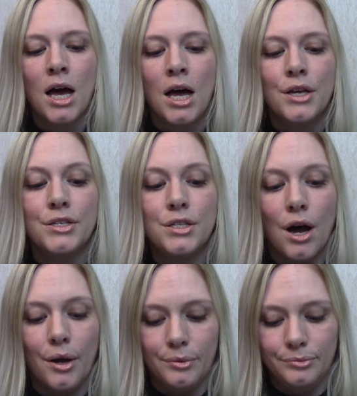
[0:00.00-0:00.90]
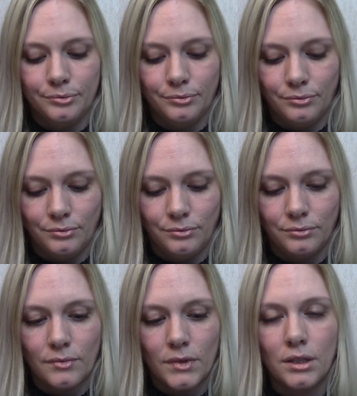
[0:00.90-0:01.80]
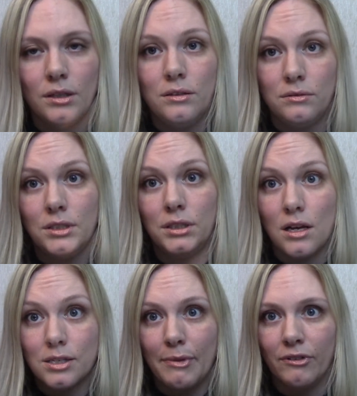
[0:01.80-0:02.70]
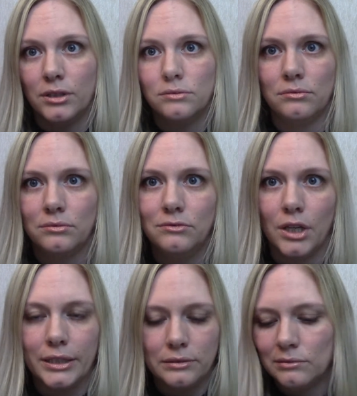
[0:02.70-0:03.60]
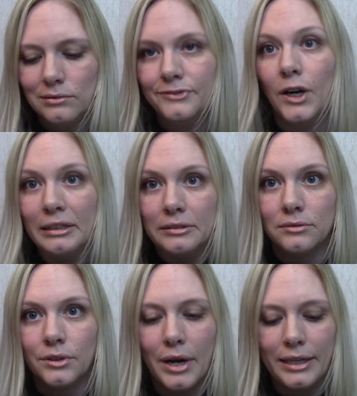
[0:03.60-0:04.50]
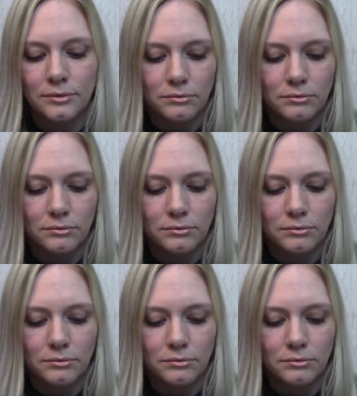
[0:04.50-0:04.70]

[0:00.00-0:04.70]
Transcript: So, glass mirror, right, fine, great.